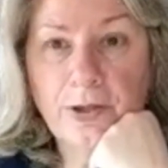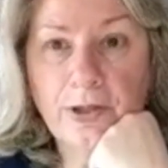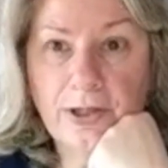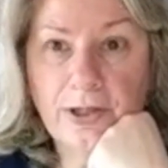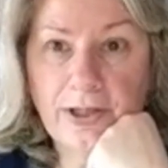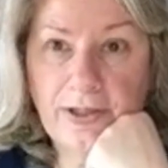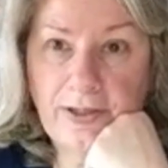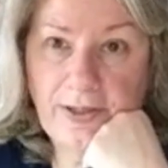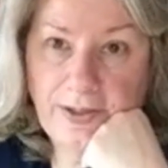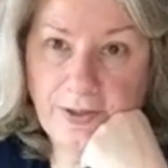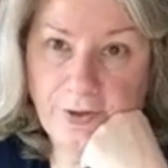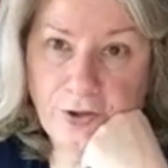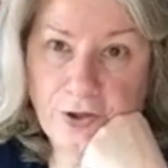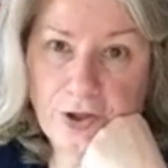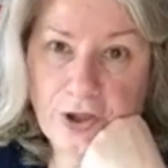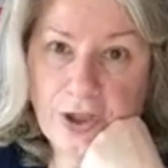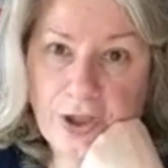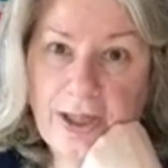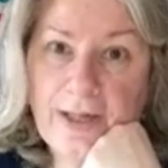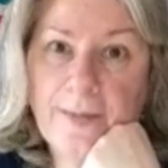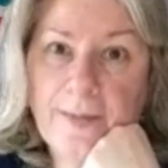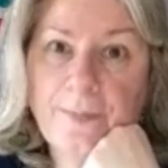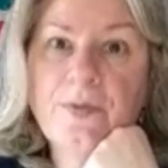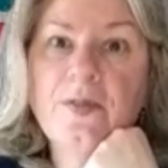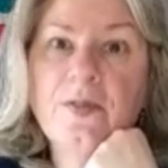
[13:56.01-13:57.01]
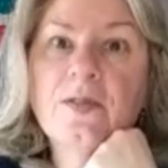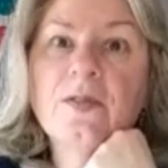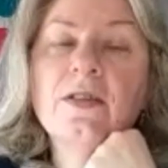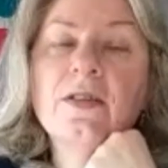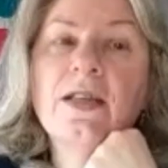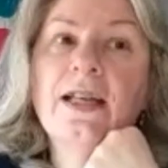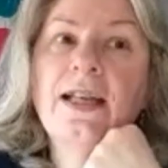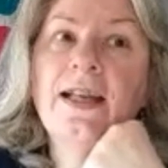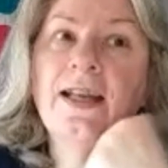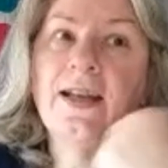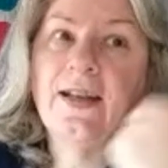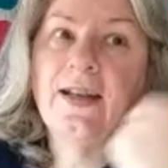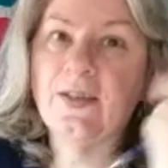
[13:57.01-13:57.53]
on their shops
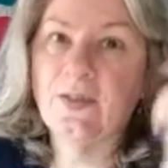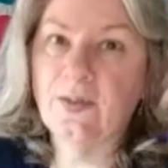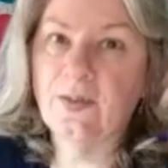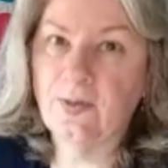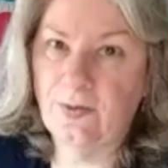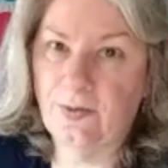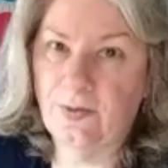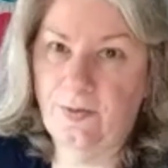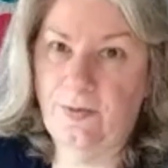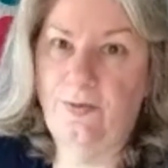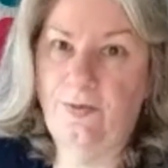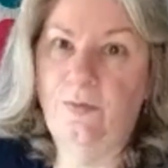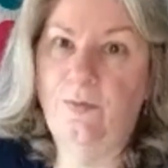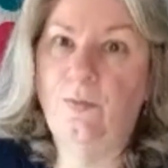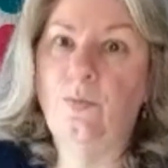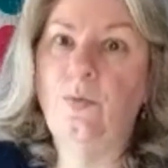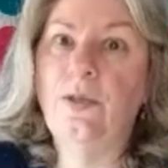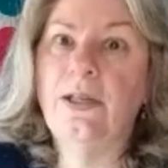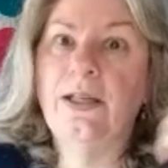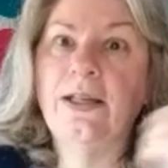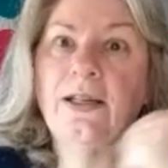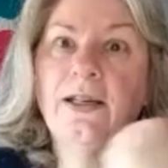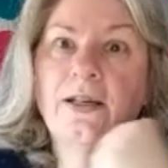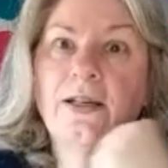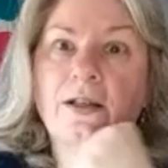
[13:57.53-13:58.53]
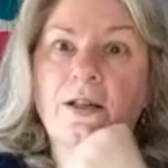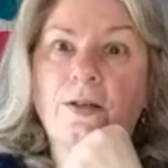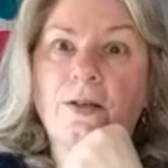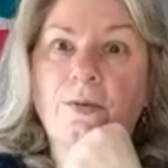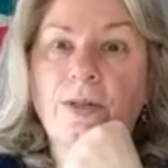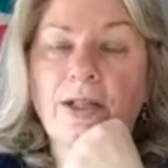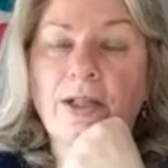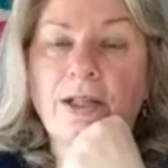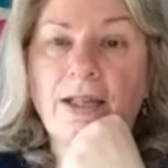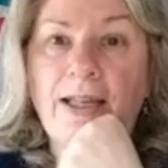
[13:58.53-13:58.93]
as we get going,